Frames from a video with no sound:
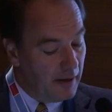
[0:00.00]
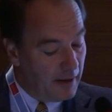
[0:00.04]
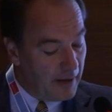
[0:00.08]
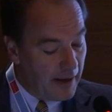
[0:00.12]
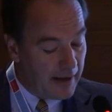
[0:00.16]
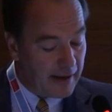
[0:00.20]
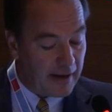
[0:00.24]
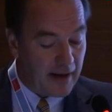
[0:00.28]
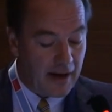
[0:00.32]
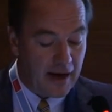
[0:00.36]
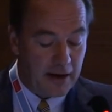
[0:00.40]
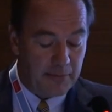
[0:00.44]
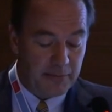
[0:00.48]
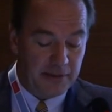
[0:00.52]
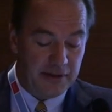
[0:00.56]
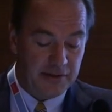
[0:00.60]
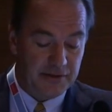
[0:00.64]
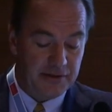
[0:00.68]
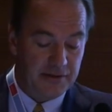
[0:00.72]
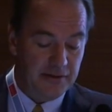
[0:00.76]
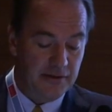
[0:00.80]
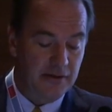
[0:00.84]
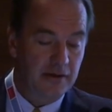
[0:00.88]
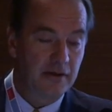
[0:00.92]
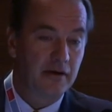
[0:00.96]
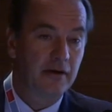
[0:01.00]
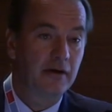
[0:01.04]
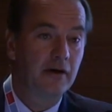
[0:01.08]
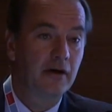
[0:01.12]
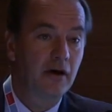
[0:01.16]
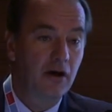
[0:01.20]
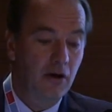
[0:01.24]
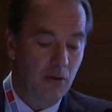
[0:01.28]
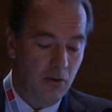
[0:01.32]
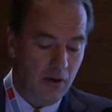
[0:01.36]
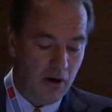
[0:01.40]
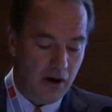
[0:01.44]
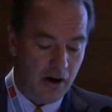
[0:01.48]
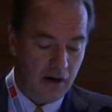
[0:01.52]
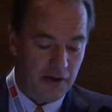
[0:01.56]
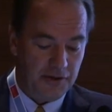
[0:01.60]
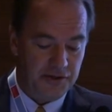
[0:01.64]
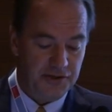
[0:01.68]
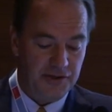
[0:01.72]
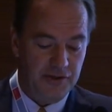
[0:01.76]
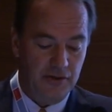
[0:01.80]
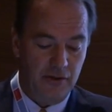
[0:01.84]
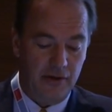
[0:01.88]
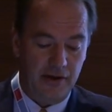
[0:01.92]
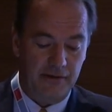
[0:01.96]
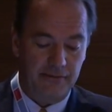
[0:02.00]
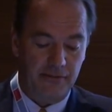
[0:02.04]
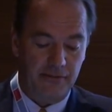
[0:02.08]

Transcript: Like hybrid ORs, you